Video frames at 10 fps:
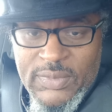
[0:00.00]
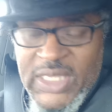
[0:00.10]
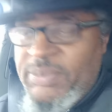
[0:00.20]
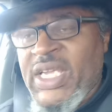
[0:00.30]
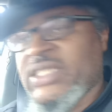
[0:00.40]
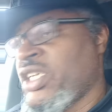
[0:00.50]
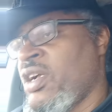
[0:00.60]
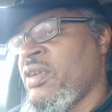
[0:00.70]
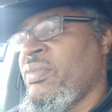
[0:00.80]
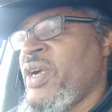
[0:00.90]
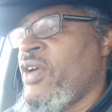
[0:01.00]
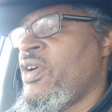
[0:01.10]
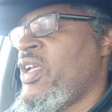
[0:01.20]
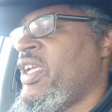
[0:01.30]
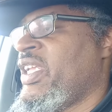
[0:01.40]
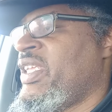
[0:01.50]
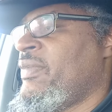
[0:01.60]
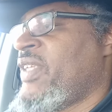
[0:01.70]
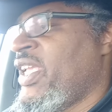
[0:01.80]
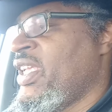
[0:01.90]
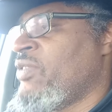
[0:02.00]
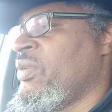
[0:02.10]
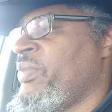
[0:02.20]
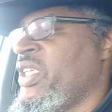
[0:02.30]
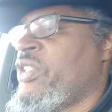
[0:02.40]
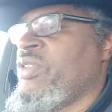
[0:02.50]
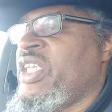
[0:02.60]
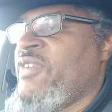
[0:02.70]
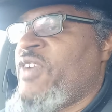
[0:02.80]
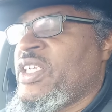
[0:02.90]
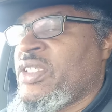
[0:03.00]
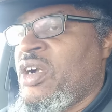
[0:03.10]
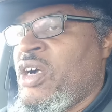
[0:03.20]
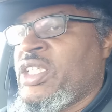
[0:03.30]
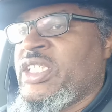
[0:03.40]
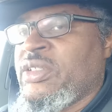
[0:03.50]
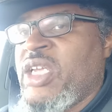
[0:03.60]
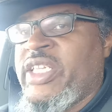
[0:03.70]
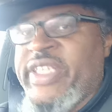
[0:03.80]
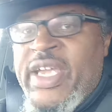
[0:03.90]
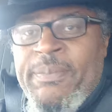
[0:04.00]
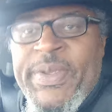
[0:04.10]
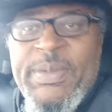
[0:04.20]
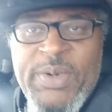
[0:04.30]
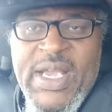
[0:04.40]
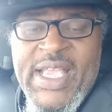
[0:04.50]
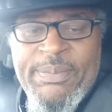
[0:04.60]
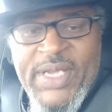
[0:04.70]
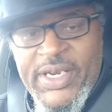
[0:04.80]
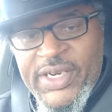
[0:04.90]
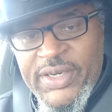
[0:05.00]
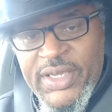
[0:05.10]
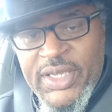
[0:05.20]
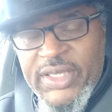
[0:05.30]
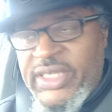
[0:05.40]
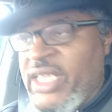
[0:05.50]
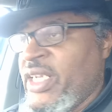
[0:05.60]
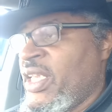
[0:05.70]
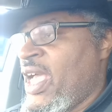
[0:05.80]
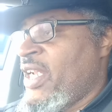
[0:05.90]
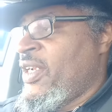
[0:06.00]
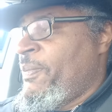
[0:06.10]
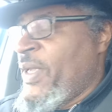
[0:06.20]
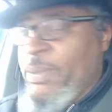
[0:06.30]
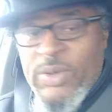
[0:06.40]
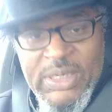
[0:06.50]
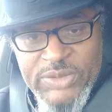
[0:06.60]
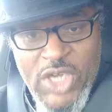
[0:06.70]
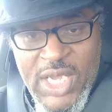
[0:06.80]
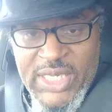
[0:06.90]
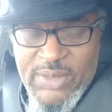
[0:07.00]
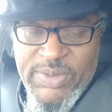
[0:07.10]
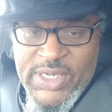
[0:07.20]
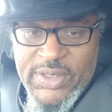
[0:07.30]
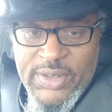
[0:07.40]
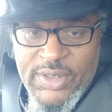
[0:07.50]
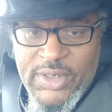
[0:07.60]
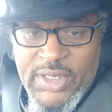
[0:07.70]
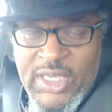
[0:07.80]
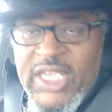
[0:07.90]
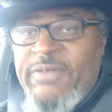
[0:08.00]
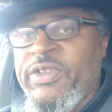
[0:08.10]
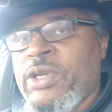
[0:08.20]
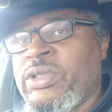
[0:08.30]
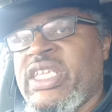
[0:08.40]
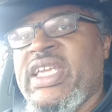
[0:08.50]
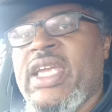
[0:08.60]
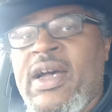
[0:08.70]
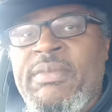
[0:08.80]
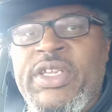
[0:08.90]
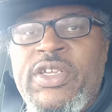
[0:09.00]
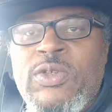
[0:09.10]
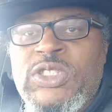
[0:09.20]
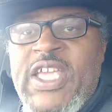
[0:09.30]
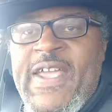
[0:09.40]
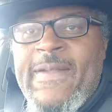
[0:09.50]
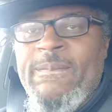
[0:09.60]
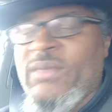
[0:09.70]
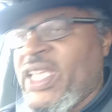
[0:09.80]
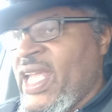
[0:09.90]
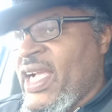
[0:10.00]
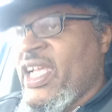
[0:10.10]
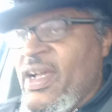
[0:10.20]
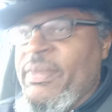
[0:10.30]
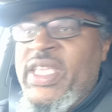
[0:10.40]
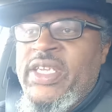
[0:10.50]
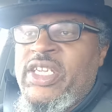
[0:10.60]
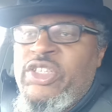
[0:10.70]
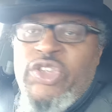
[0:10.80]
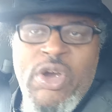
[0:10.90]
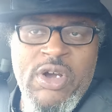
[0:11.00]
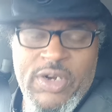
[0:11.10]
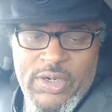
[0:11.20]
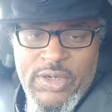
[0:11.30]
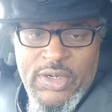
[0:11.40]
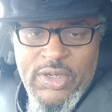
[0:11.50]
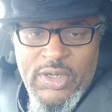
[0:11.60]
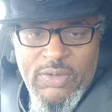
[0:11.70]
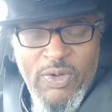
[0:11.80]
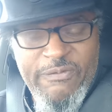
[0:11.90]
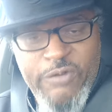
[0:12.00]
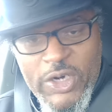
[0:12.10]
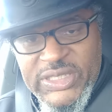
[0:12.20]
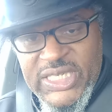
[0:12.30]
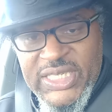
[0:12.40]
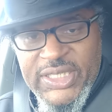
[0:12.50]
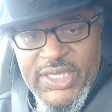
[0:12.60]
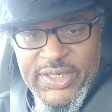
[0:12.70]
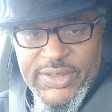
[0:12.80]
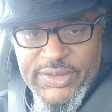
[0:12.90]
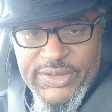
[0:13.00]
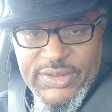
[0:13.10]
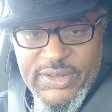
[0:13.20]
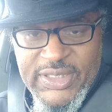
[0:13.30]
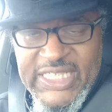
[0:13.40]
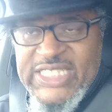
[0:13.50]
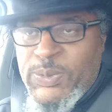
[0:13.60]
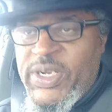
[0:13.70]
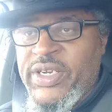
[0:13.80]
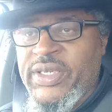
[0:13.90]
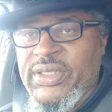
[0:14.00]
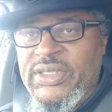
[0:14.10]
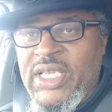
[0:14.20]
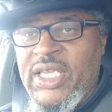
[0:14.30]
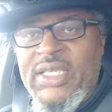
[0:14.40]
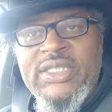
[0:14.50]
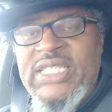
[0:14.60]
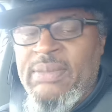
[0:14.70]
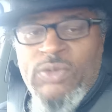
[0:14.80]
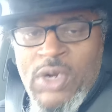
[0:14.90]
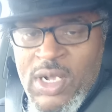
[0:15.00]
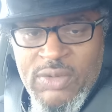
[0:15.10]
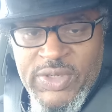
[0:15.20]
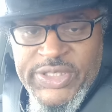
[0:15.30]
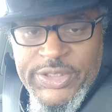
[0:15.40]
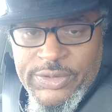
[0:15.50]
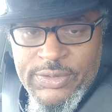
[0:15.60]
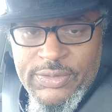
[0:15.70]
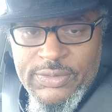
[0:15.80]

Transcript: I'm not talking about kids with mental defects and autism. Them people act better than a lot of the people I'm talking about. If you think I'm a new jack and I come in the door with 14 years experience, something wrong with you.